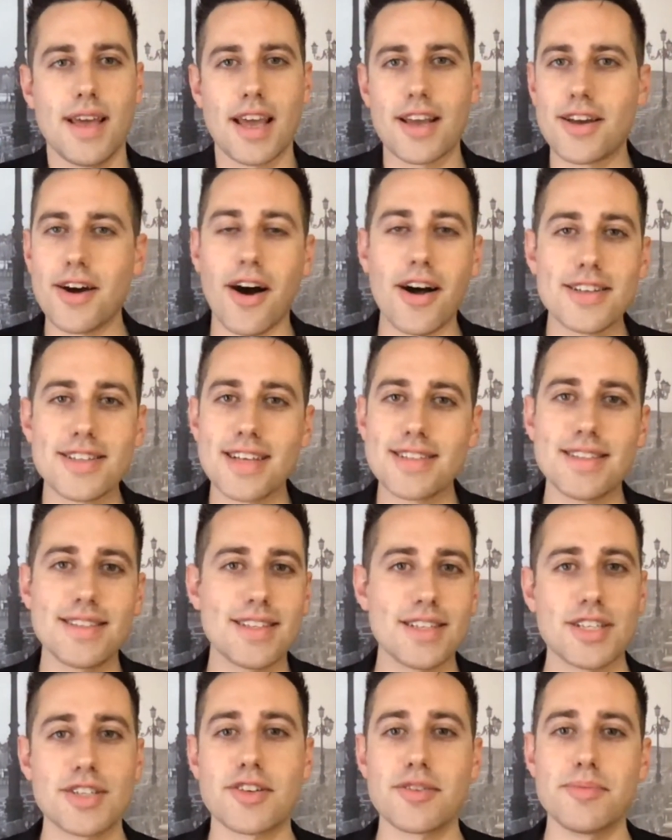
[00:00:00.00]
And God doesn't
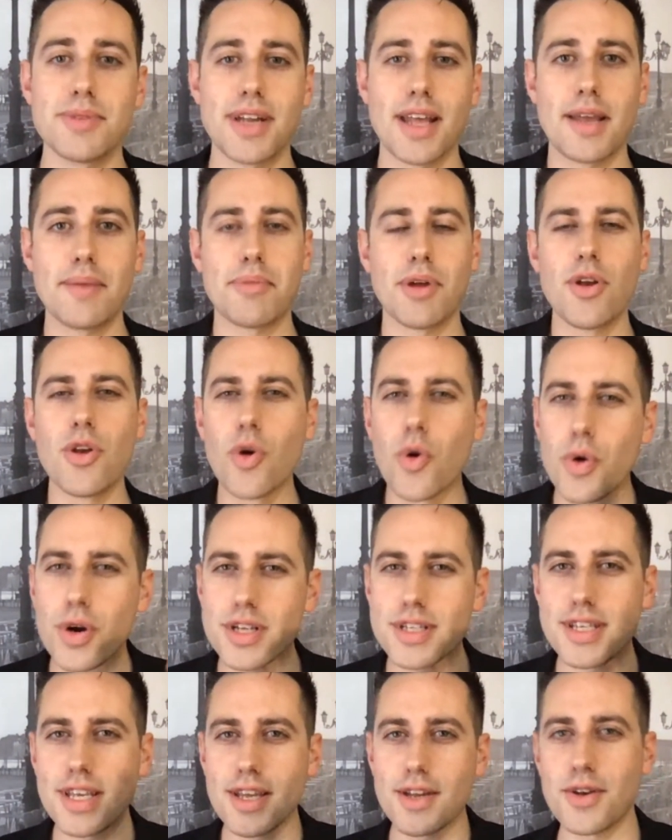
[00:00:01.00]
discriminate, but nor
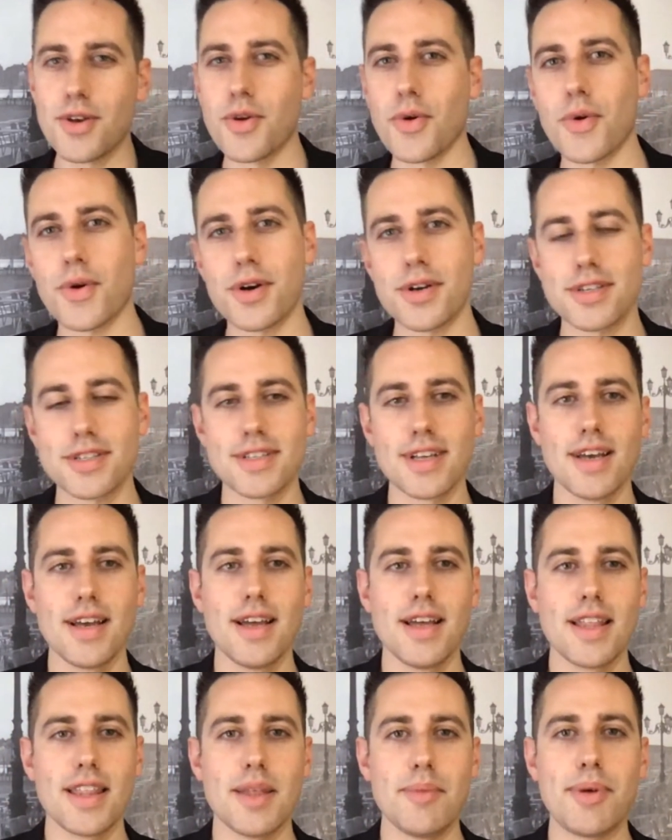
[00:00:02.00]
does he endorse
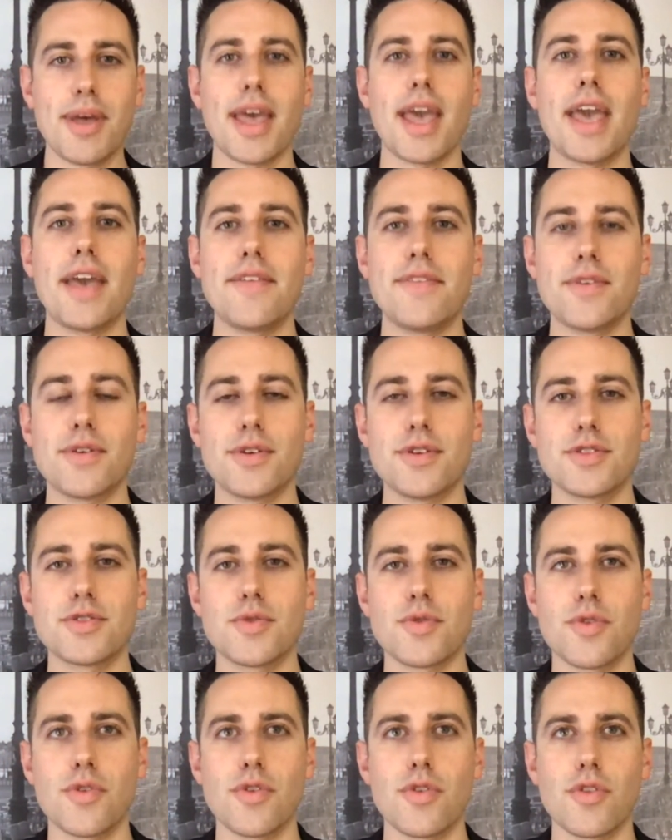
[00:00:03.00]
the
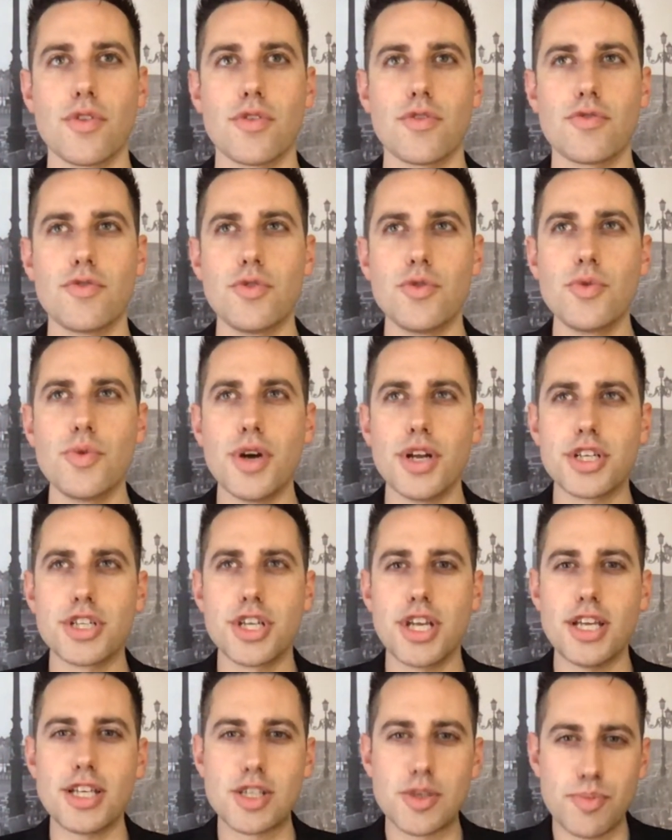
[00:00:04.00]
behaviors through
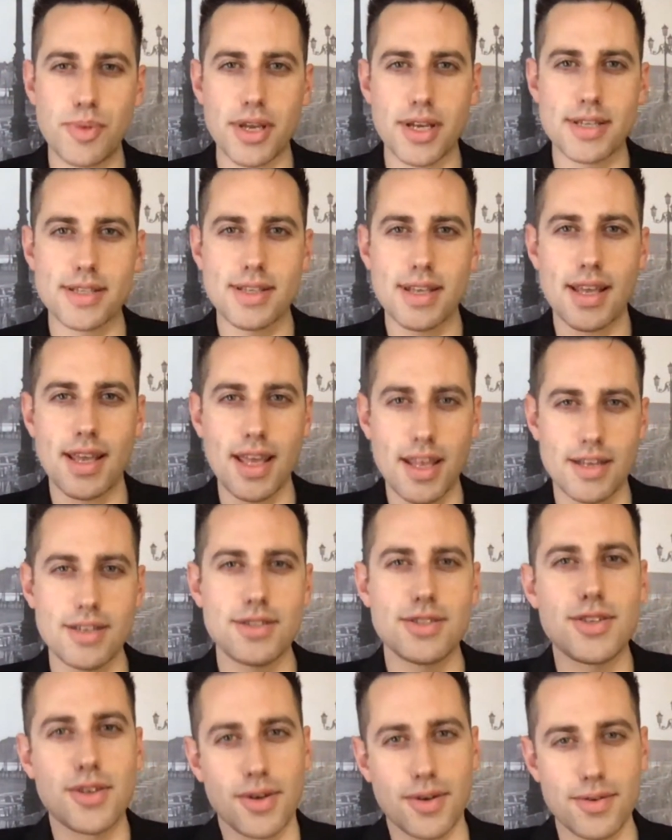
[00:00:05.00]
which he speaks
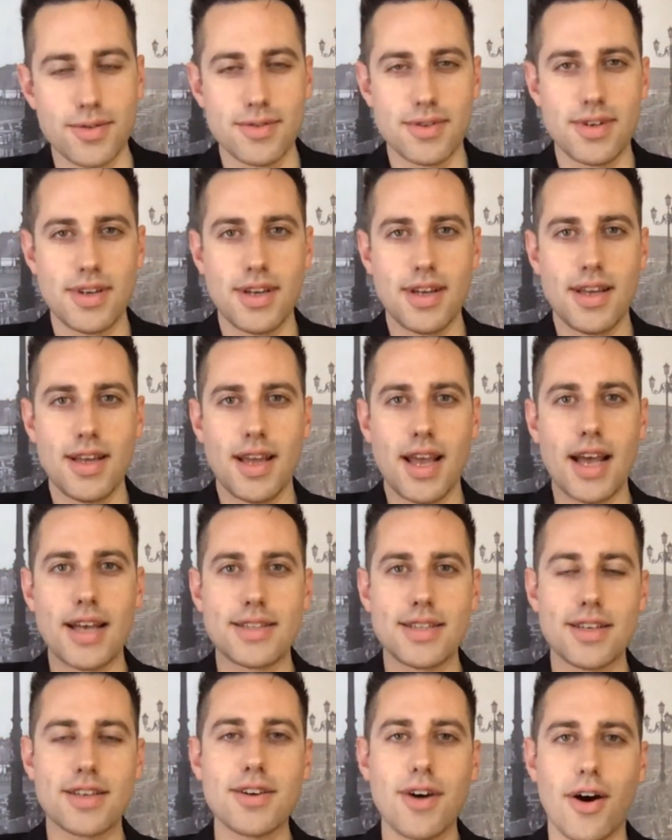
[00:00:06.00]
into
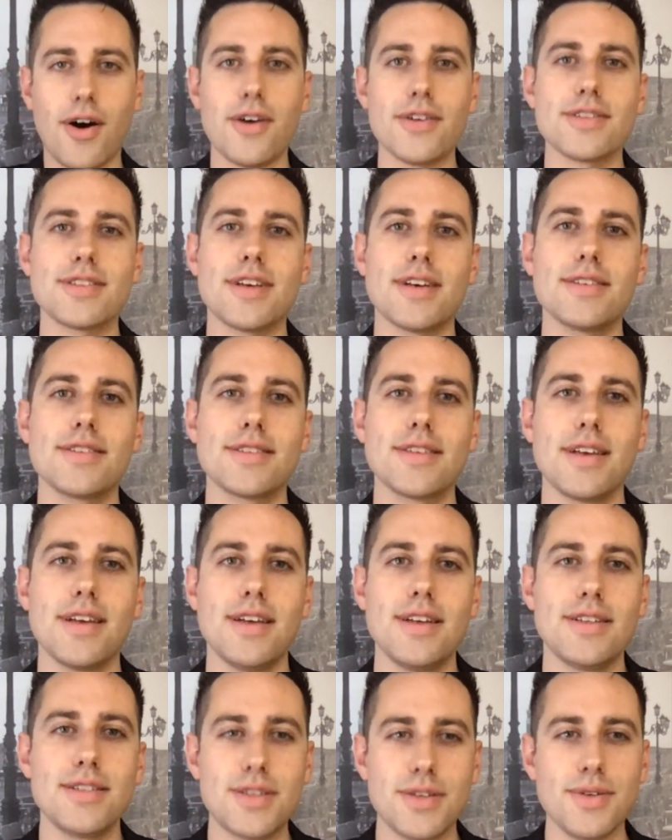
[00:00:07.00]
as he calls us
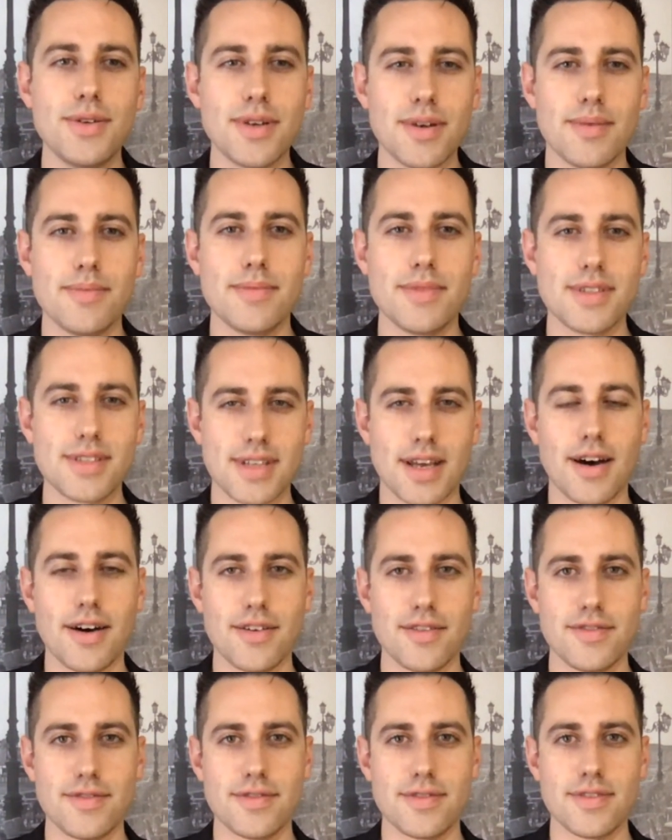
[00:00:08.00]
to
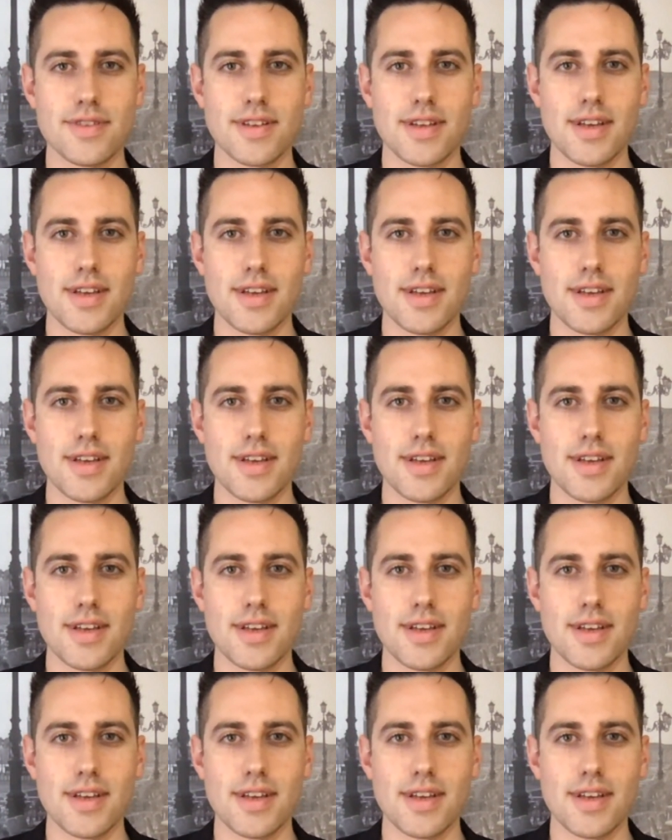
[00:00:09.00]
himself.